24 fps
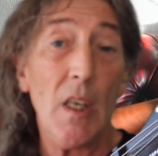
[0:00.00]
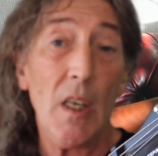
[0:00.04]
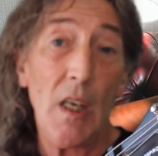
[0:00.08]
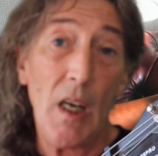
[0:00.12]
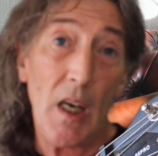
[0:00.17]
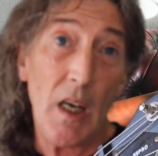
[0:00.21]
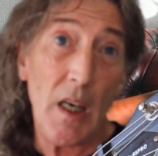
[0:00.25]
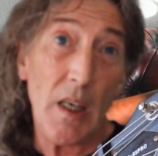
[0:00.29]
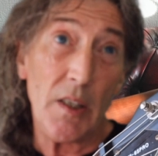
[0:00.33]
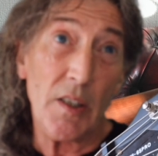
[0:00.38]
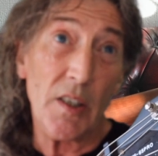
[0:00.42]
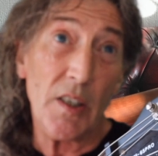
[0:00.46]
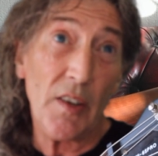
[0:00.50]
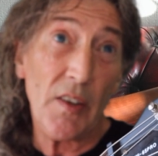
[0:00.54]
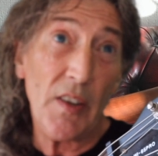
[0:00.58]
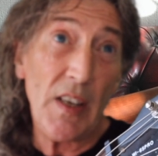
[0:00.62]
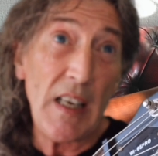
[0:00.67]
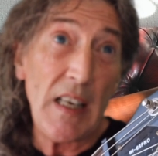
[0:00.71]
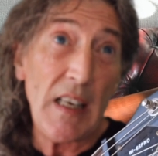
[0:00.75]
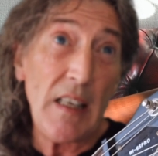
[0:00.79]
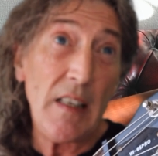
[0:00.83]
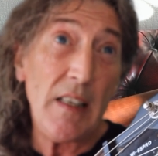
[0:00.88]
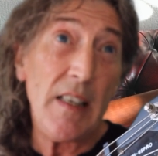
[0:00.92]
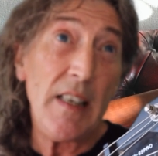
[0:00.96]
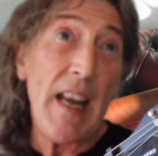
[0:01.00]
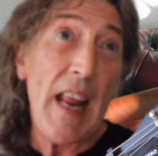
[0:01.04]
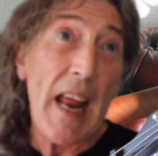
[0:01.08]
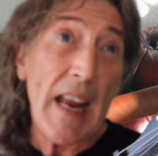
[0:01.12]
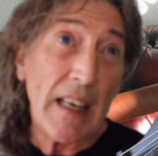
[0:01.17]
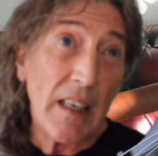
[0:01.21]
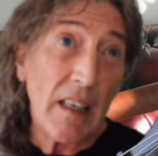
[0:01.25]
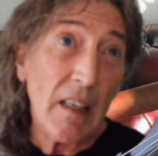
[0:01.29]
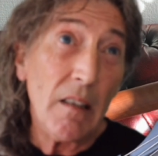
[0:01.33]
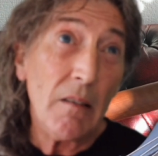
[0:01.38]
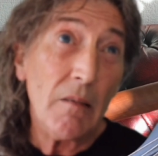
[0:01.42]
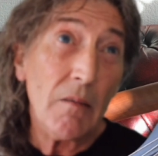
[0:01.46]
and the
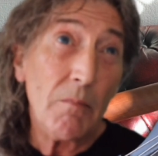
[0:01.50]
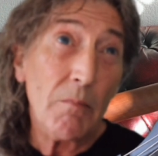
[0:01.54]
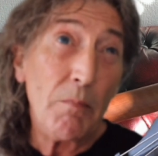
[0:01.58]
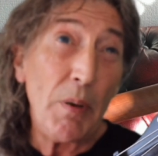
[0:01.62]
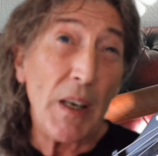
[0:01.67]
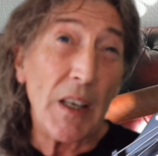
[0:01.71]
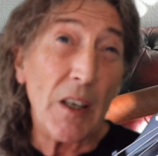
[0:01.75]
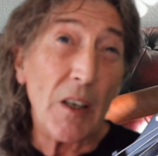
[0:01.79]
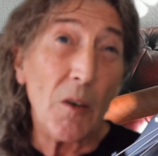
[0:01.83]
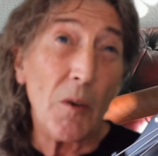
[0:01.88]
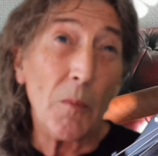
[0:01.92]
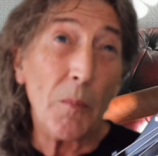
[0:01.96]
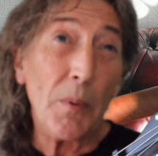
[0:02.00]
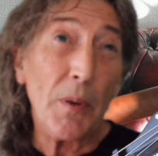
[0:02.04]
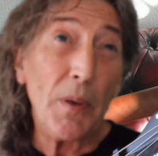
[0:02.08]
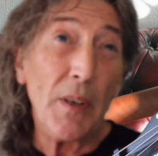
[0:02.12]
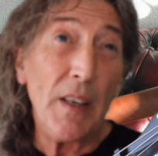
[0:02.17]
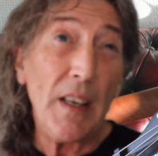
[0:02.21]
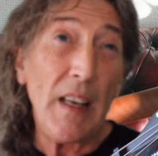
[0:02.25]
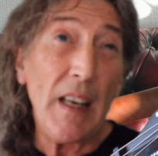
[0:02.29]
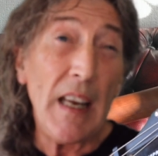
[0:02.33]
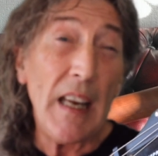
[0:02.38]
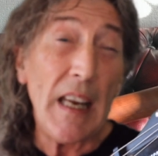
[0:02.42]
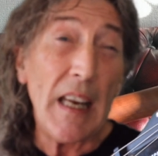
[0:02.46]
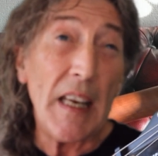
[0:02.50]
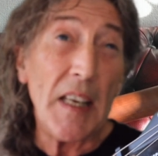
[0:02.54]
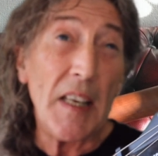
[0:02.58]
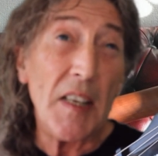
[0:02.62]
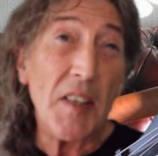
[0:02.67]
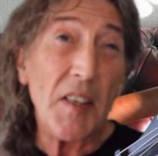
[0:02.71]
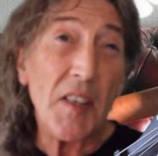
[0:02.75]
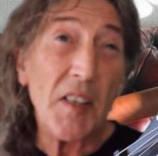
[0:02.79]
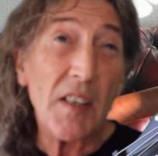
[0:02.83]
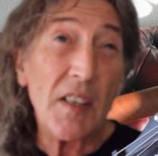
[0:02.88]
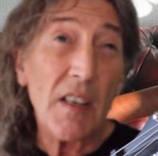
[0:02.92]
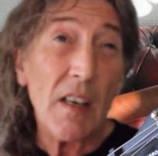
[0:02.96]
neck pickup
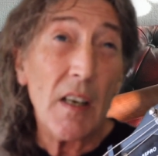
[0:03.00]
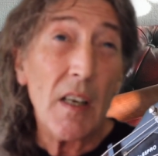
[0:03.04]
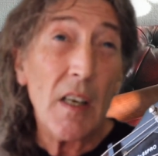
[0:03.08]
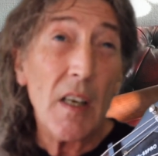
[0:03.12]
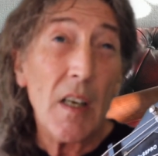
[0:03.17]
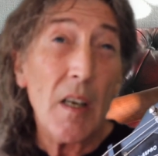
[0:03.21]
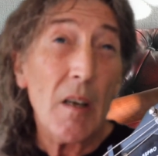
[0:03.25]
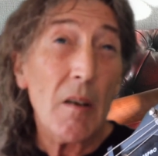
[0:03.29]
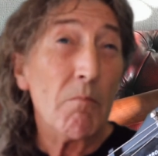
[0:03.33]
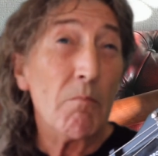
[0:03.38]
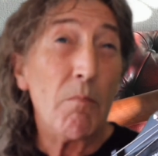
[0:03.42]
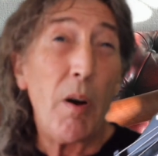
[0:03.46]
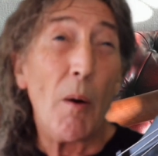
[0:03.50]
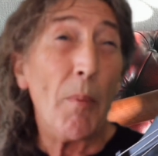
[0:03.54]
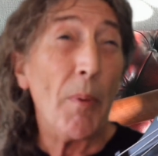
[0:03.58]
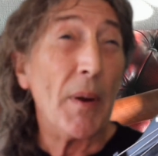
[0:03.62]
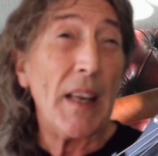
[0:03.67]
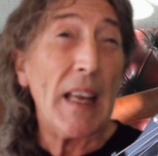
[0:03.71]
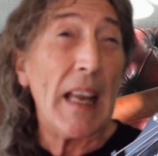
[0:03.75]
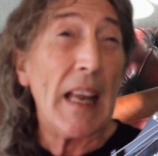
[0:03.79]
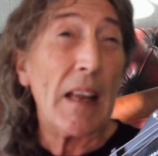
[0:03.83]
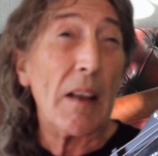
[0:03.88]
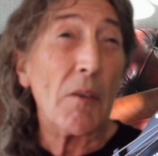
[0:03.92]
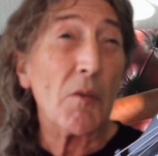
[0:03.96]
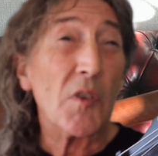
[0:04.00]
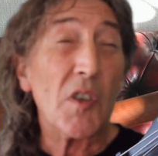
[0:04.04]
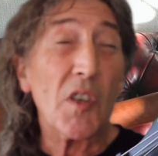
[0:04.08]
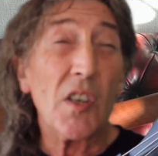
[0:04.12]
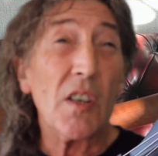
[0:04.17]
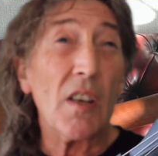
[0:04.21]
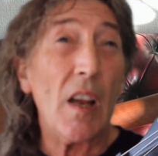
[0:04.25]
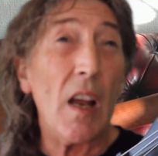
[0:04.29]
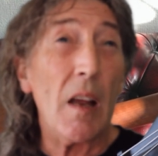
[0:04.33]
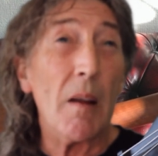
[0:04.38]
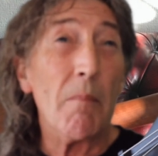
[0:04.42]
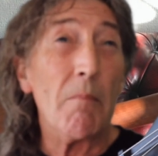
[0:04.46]
is popping out
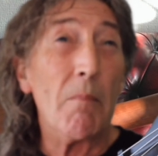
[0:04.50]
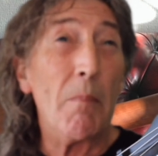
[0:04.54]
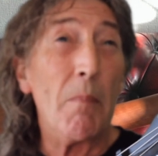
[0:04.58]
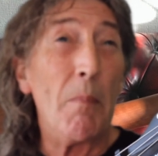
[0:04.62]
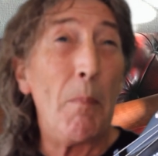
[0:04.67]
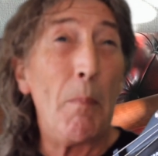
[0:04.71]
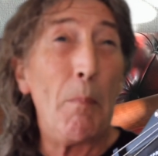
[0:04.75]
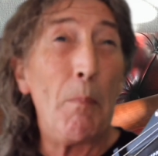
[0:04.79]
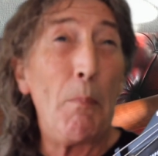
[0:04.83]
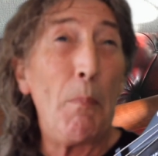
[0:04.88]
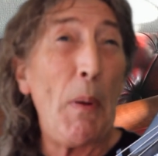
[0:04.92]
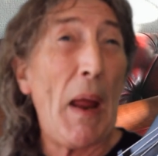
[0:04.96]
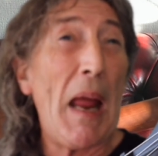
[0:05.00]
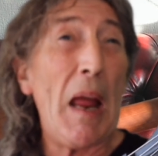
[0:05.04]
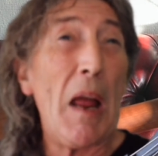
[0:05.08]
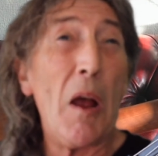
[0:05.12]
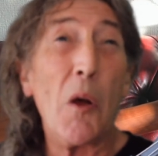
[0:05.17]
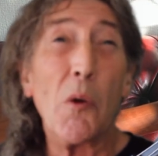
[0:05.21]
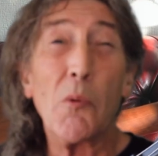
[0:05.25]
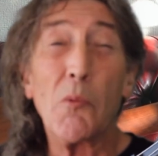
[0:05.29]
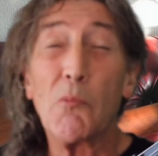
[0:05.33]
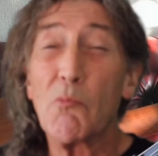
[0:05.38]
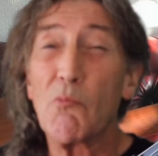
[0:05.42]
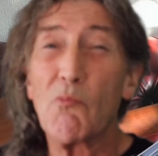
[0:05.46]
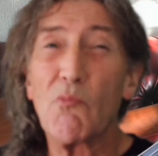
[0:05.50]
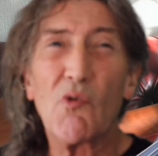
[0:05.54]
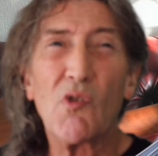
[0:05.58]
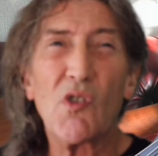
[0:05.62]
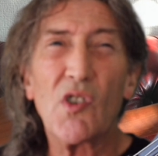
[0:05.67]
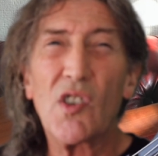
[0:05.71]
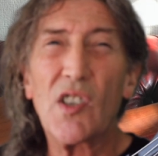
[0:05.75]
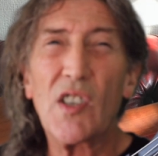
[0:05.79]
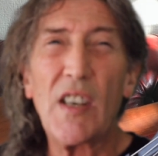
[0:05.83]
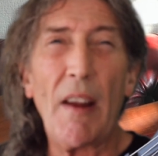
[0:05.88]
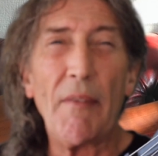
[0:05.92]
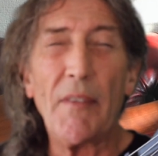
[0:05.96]
about
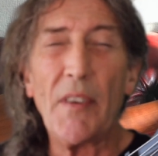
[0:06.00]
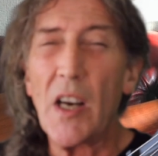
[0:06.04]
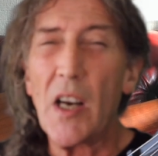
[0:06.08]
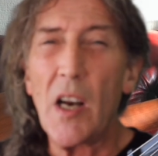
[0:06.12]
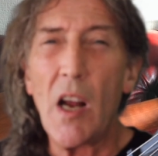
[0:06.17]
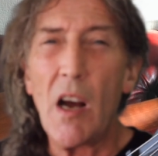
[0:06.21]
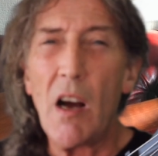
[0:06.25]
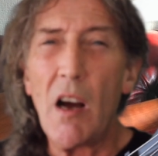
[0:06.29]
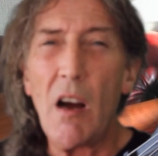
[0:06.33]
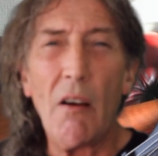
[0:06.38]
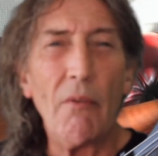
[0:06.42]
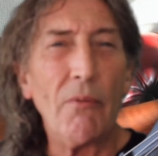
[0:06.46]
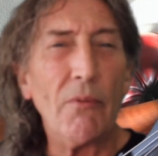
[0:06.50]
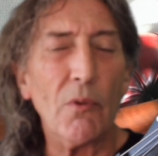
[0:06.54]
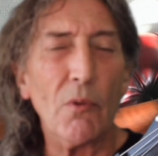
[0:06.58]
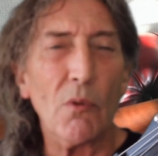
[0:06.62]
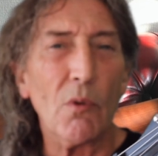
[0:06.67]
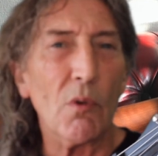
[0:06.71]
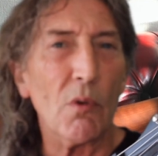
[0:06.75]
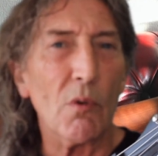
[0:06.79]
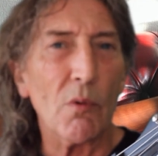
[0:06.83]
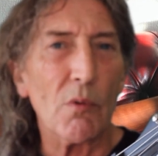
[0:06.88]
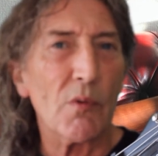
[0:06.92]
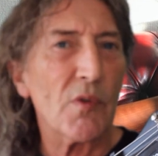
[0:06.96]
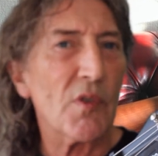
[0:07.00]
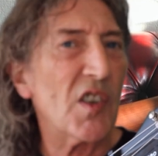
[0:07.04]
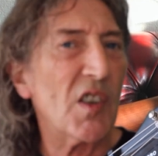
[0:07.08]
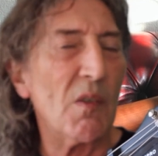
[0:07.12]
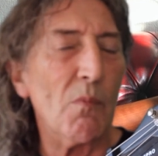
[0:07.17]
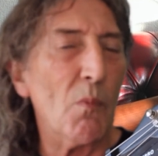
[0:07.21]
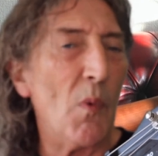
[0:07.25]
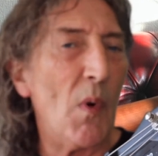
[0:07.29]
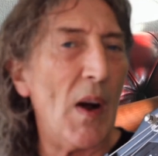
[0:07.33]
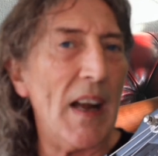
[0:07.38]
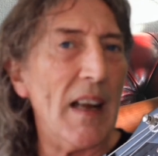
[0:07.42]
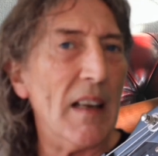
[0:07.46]
7.5 or
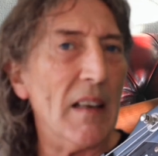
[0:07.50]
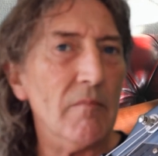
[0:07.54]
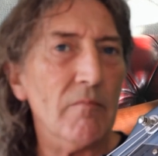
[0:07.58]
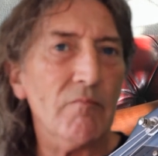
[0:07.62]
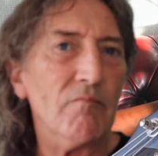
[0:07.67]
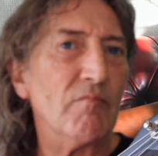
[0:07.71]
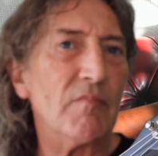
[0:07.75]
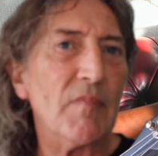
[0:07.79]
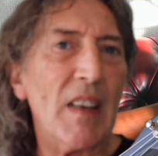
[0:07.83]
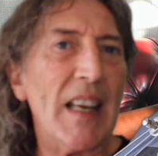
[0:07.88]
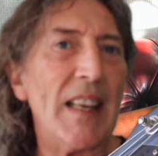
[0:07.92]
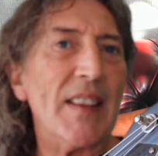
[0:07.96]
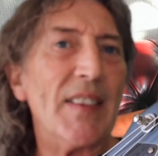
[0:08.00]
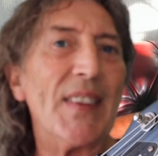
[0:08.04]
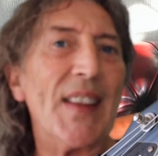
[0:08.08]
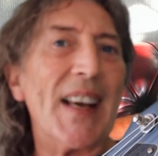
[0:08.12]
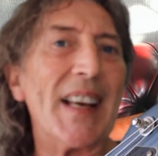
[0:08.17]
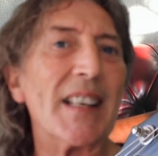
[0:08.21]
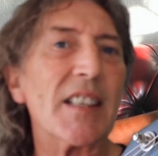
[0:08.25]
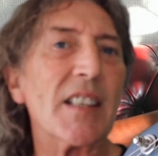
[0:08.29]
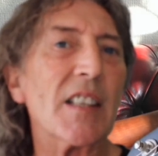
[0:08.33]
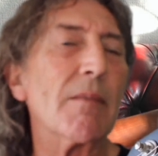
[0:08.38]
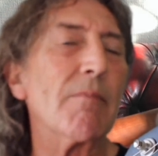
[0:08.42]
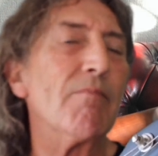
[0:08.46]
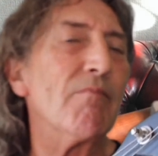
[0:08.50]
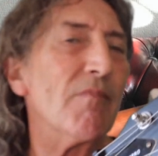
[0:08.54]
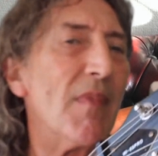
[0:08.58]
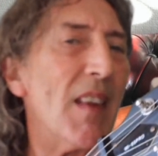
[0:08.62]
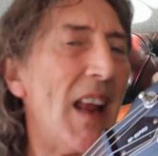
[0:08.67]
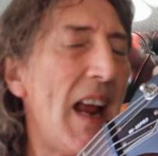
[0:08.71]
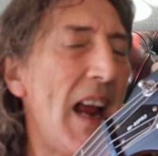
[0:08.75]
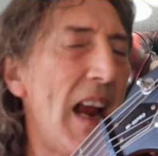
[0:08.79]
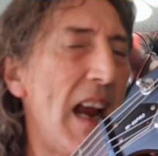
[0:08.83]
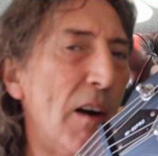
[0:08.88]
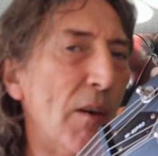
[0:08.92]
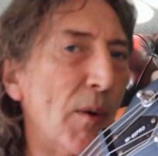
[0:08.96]
somewhere in that
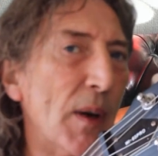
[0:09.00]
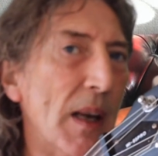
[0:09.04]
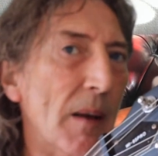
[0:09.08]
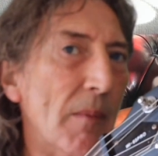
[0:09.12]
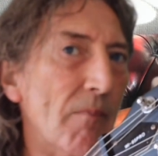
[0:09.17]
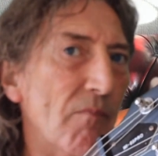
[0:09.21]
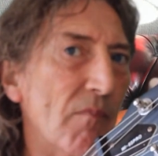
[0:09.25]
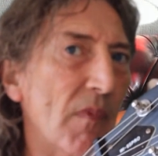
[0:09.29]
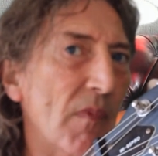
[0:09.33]
area.